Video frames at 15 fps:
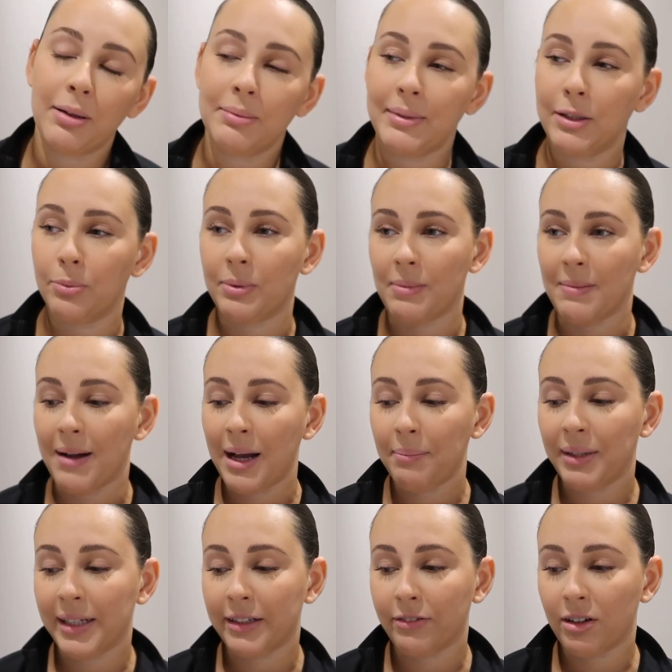probably meet up with my
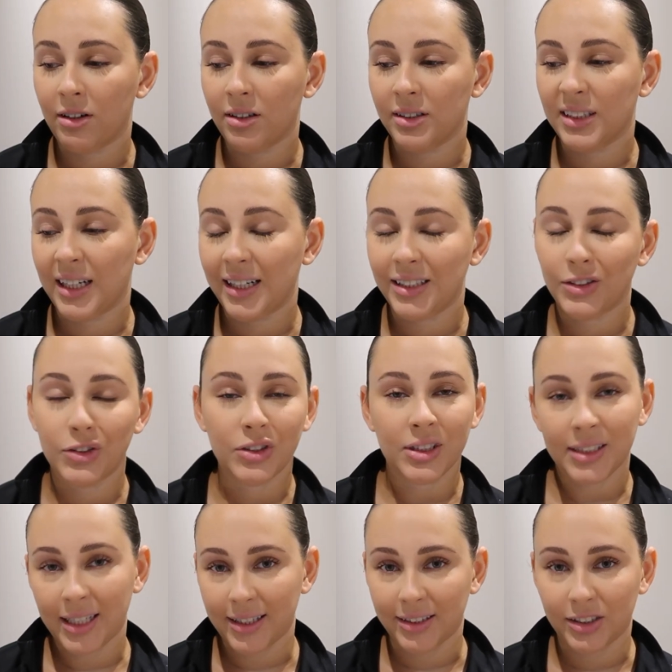mum later on and
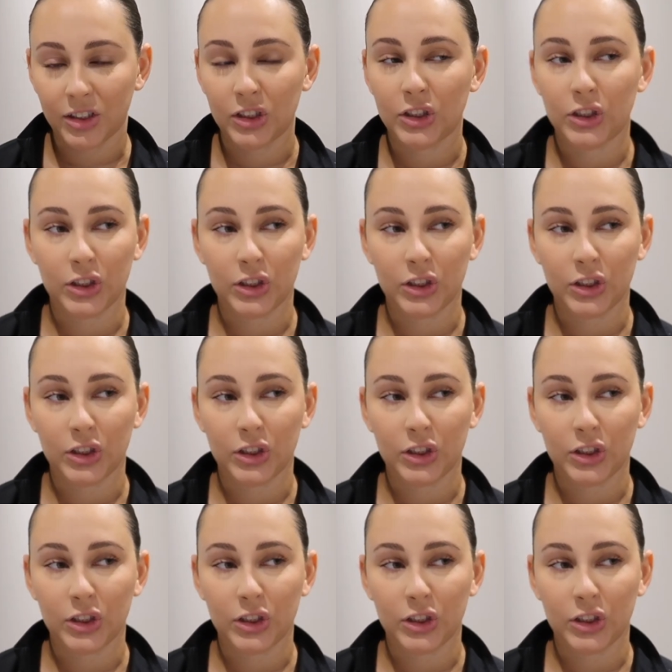just get